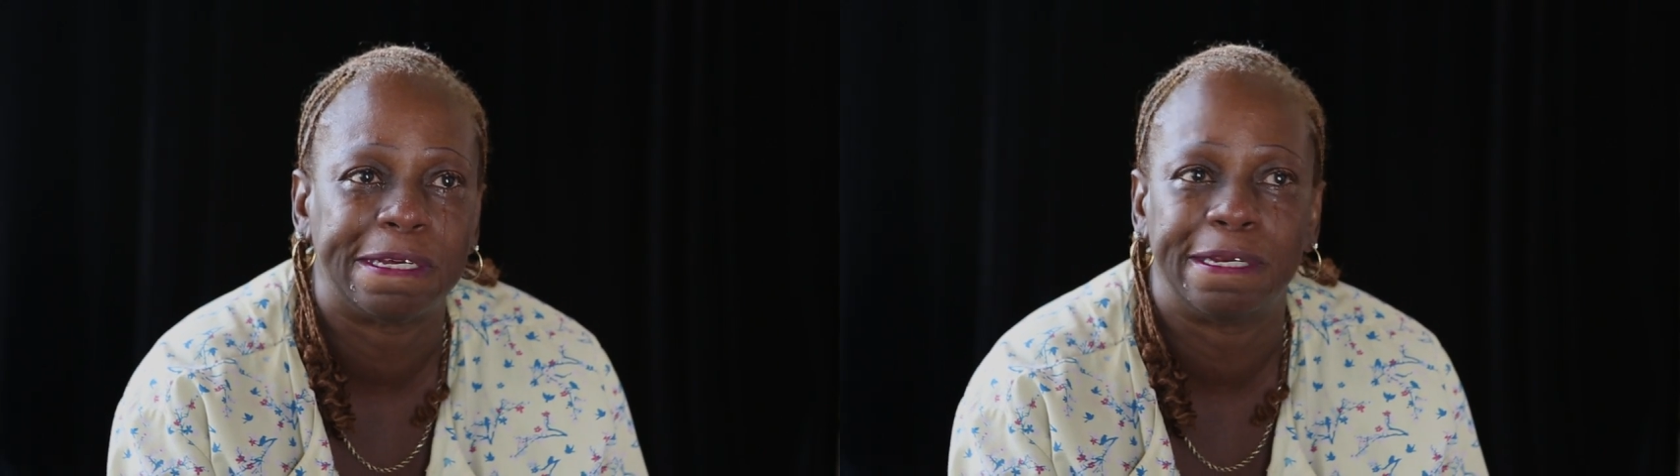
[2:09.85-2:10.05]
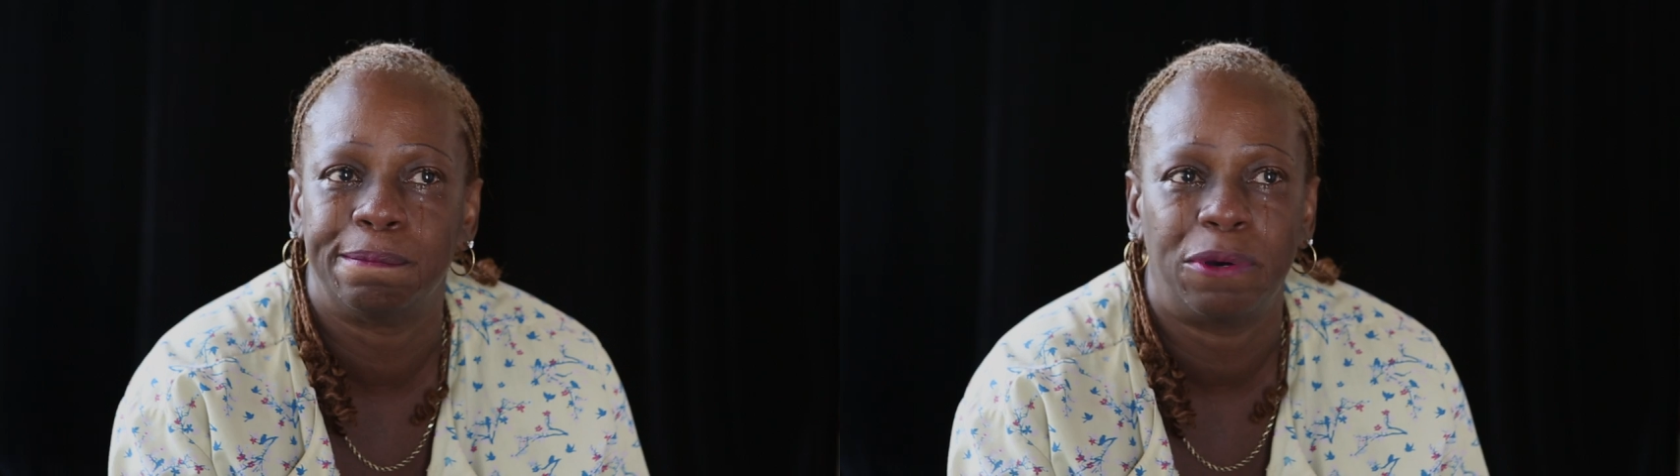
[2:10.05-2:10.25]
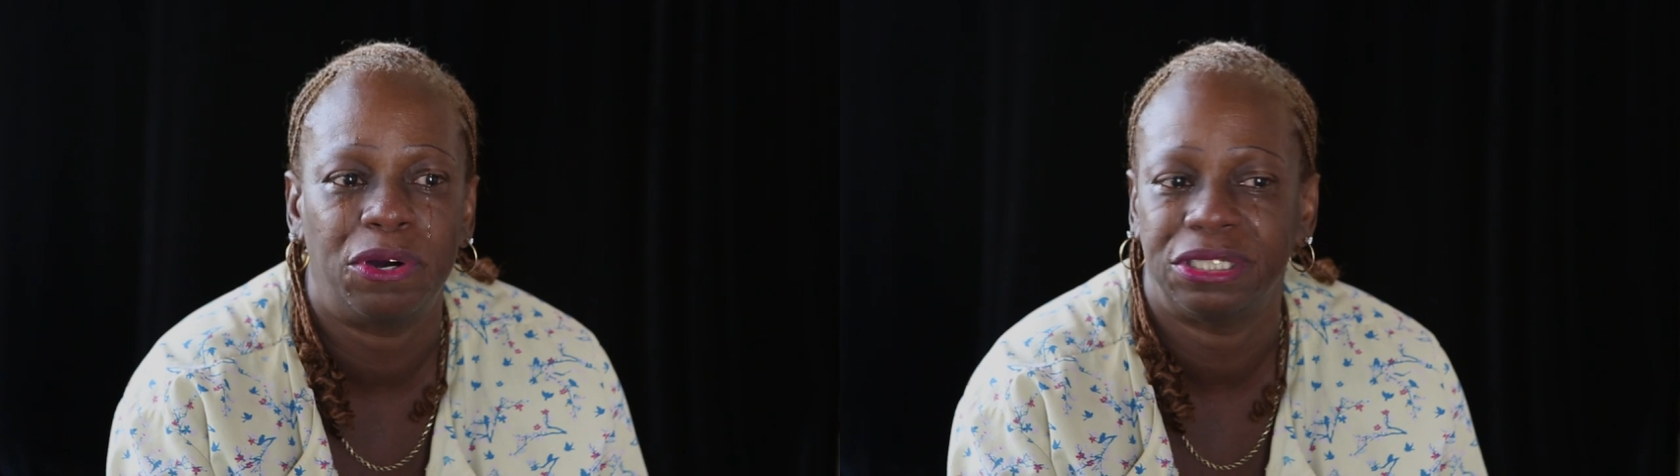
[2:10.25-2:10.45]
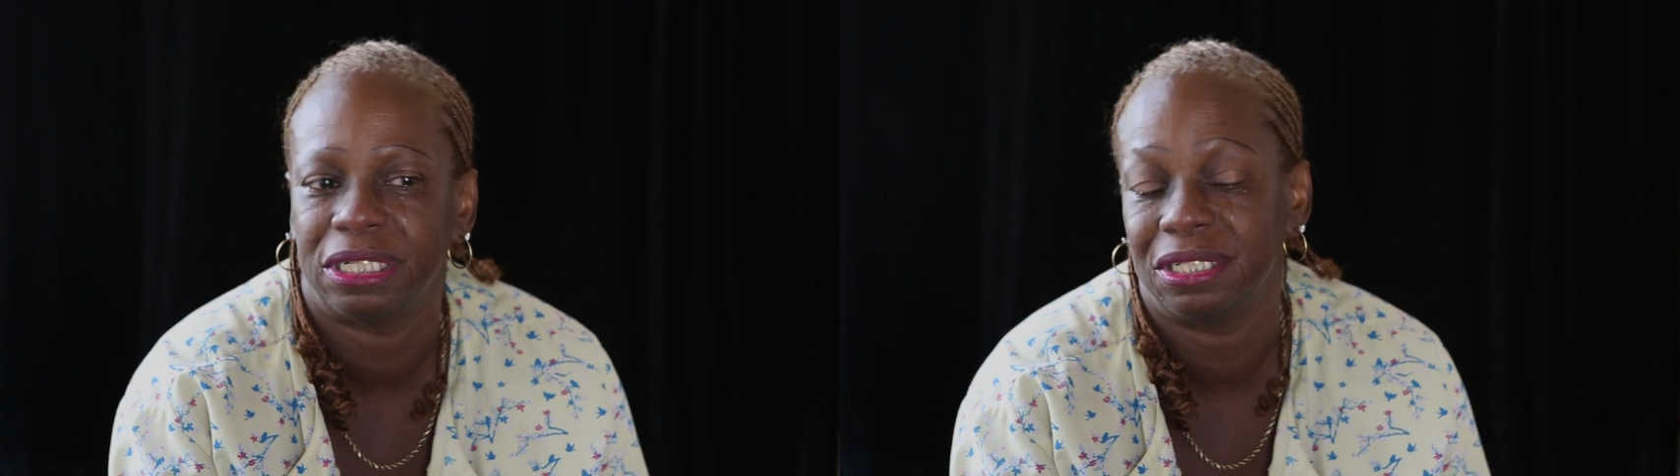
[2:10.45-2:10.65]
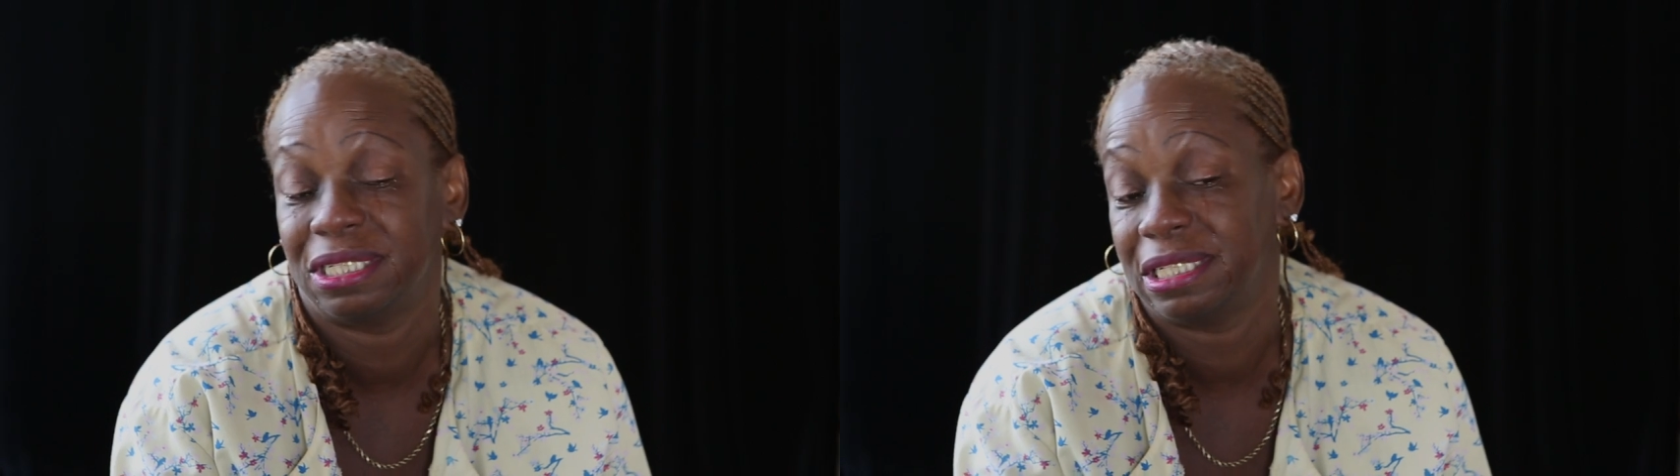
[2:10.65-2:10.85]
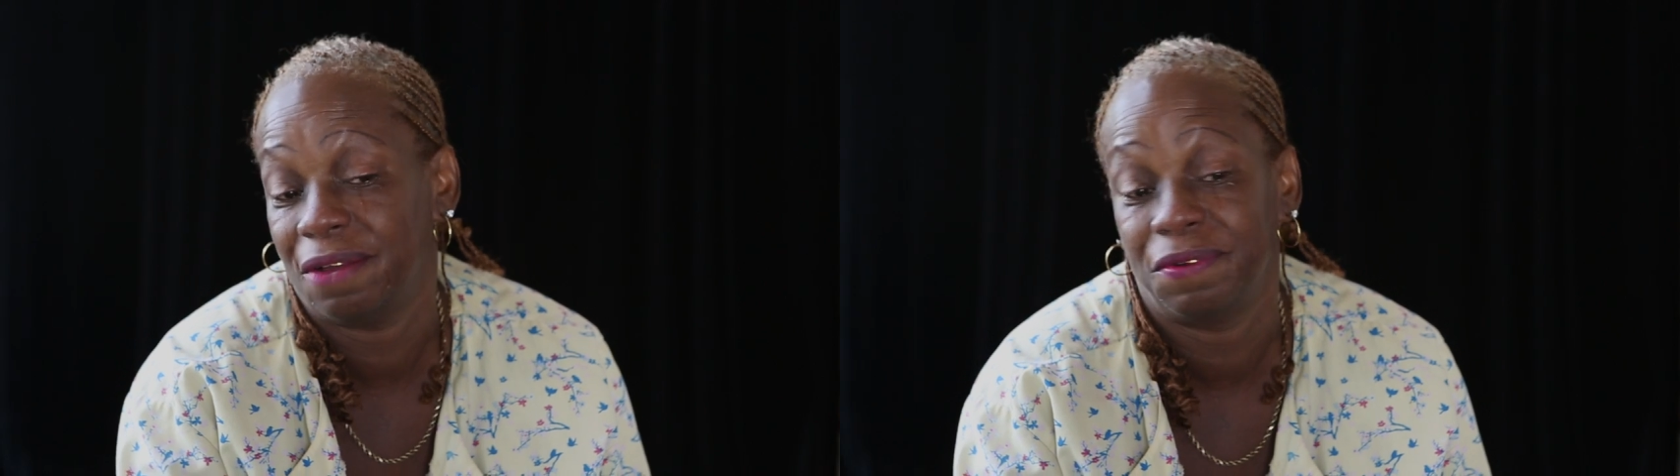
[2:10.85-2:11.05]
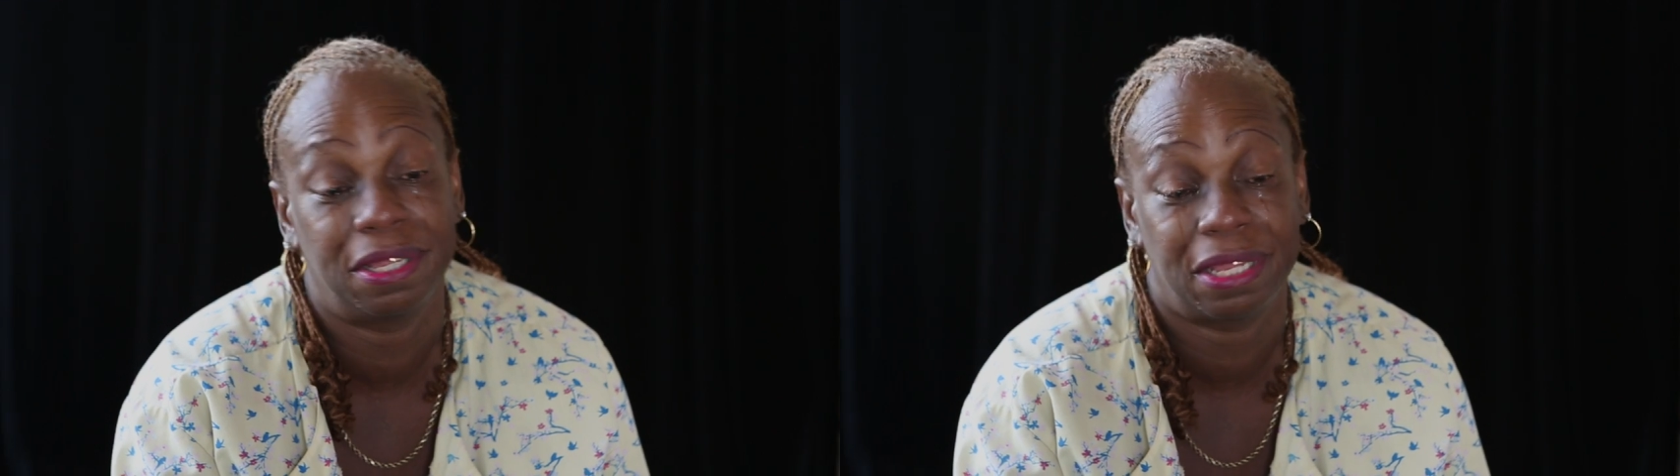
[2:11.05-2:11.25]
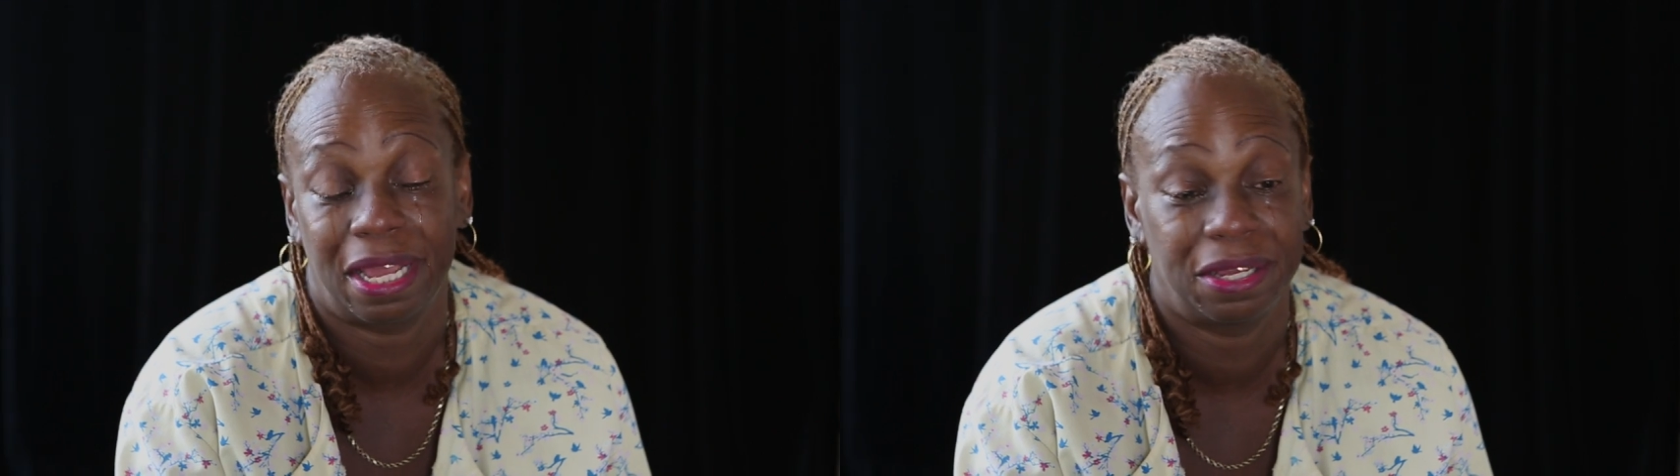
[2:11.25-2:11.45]
And in March, I just didn't have
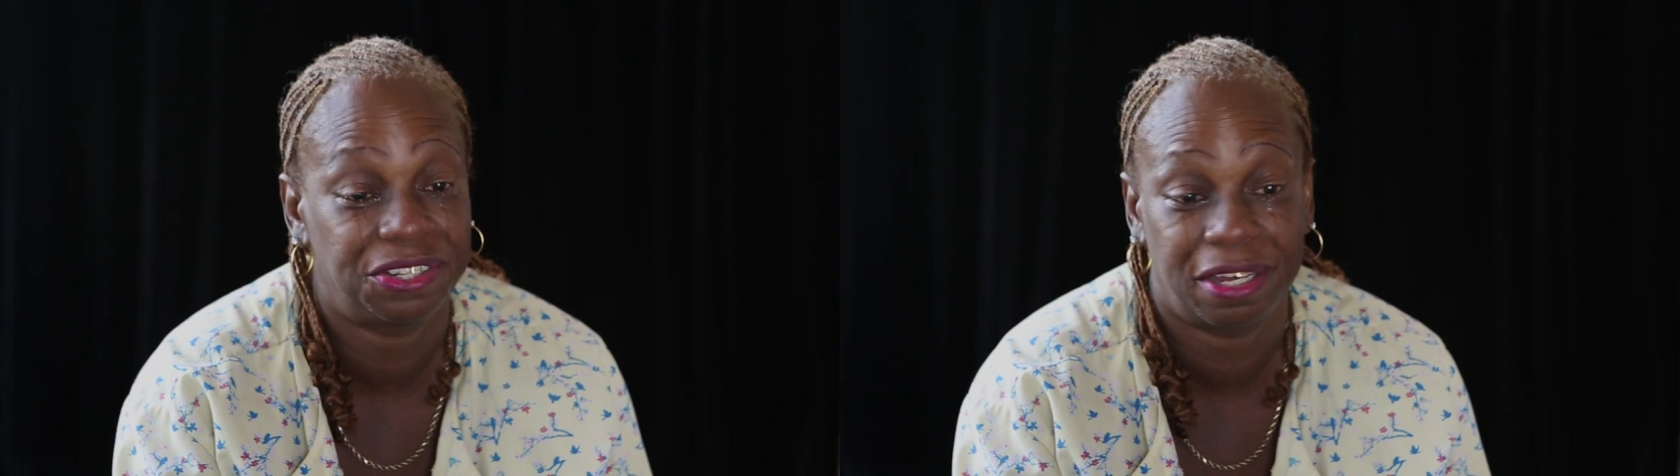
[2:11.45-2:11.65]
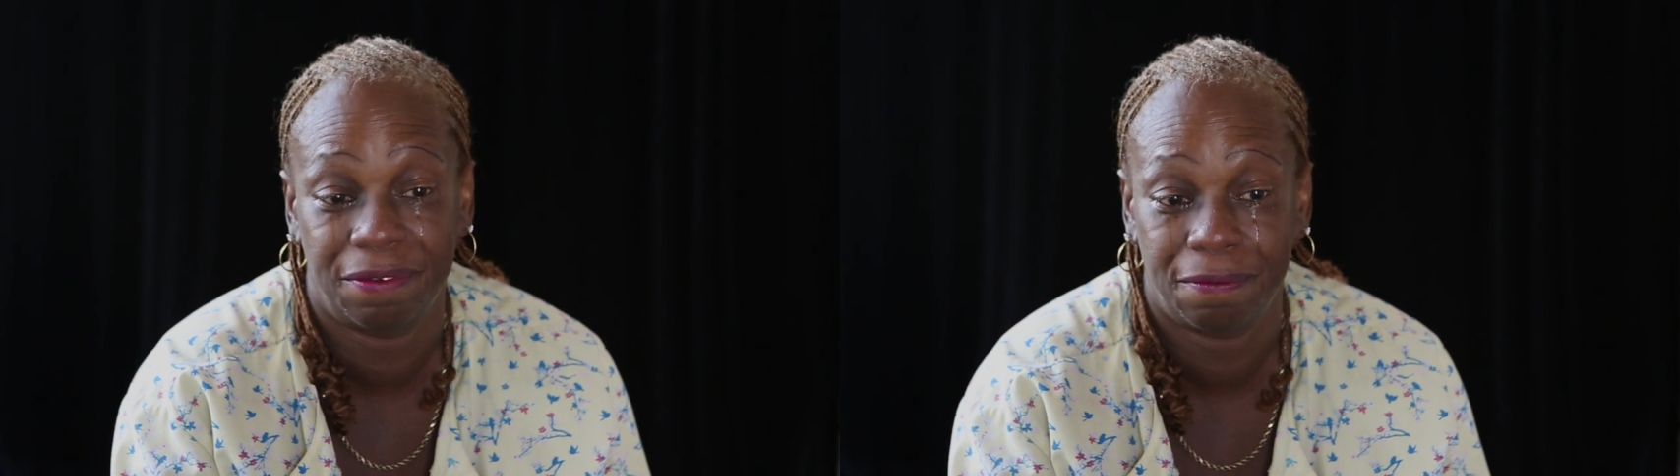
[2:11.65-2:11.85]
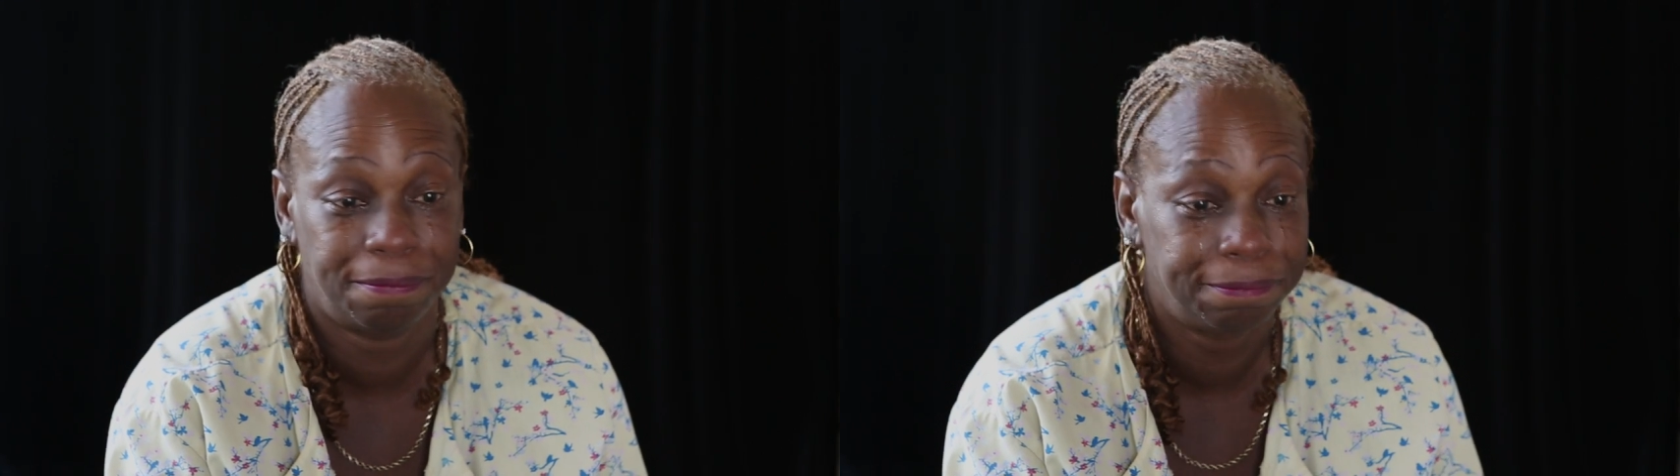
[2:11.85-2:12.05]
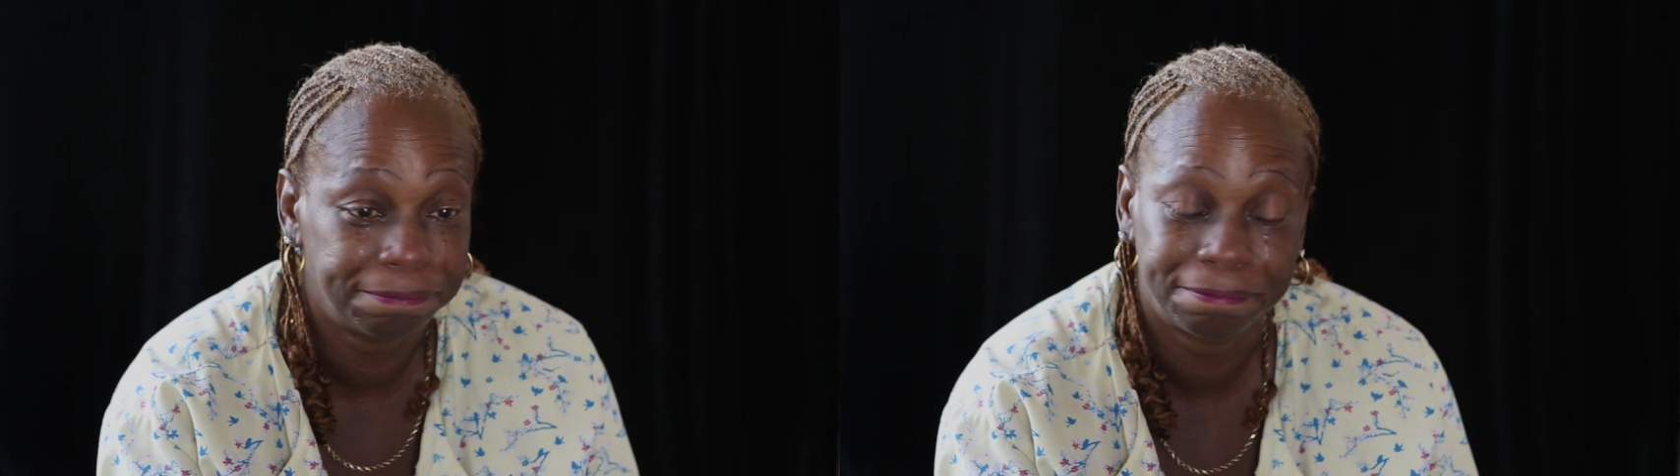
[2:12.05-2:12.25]
anything else to give them.